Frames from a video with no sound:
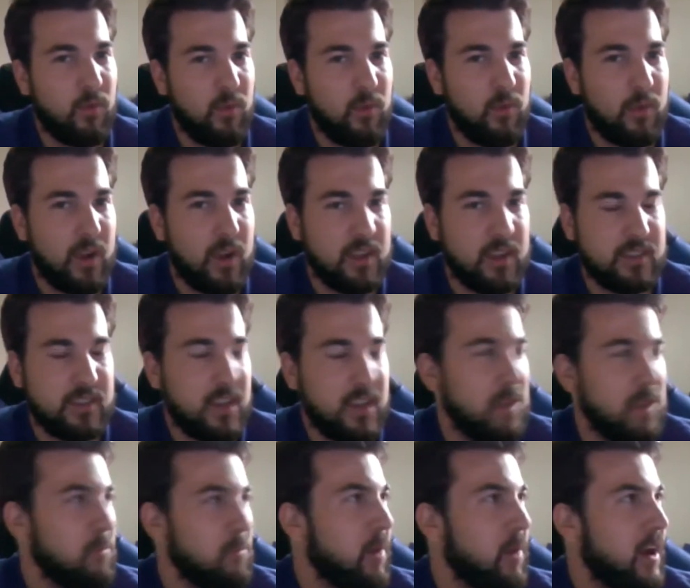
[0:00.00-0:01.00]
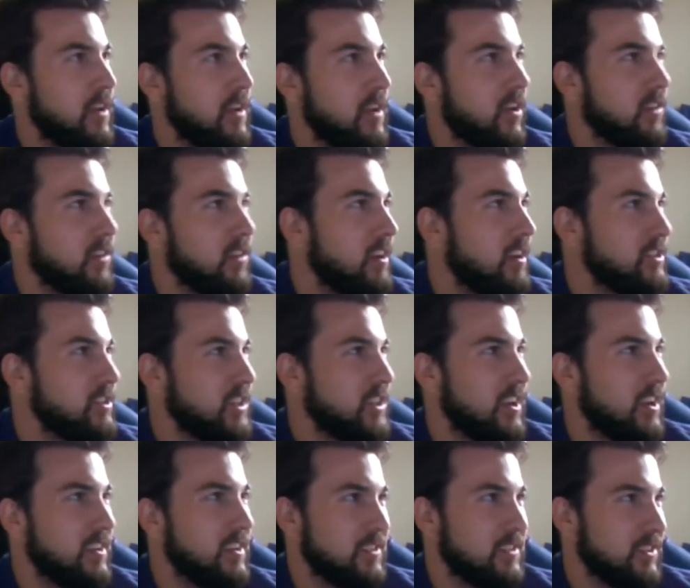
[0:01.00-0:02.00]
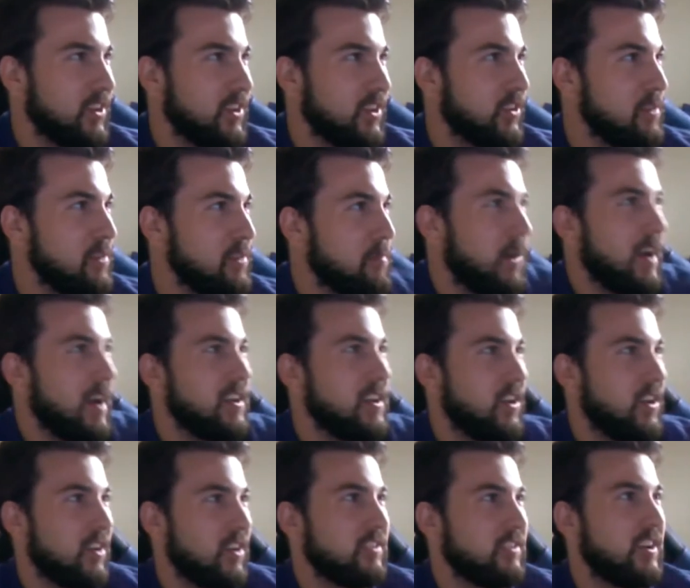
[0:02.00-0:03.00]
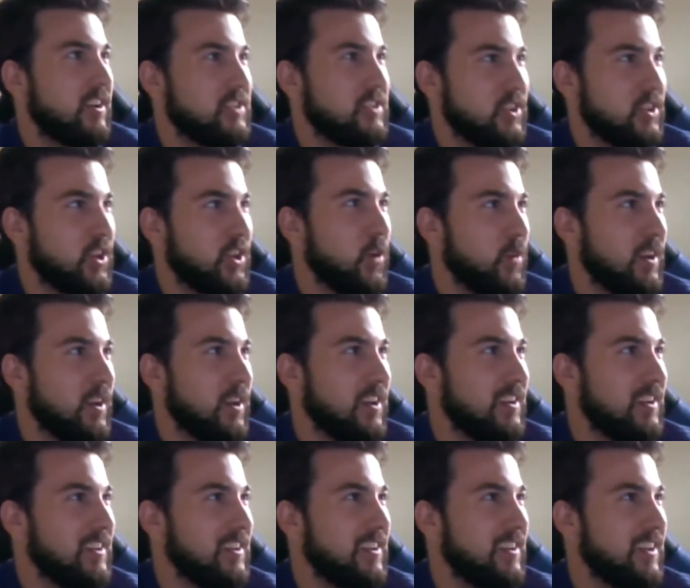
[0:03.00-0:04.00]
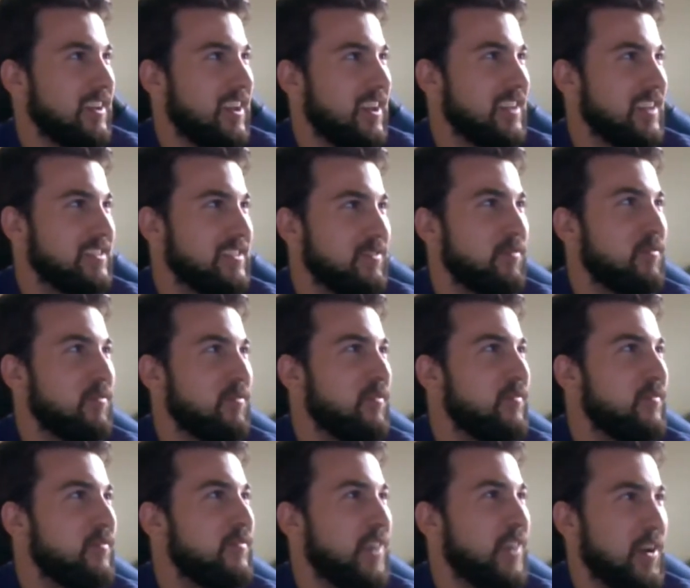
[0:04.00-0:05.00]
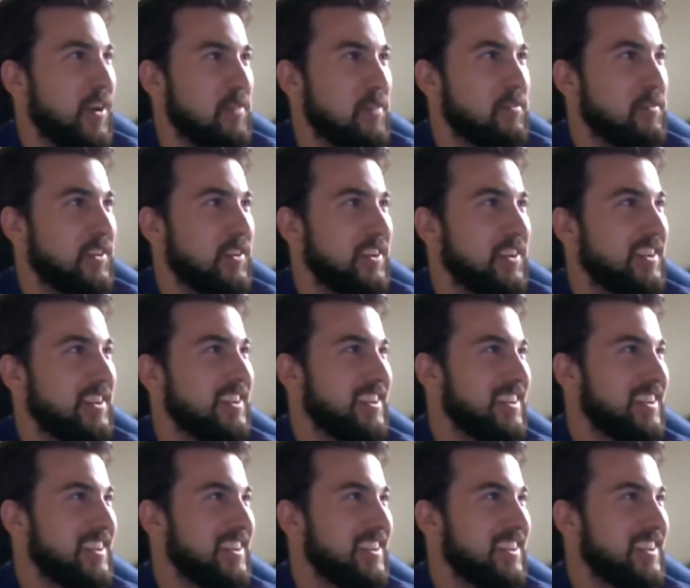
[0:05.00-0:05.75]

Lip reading: when I say binary logic, it's literally binary logic coding. It's very fun.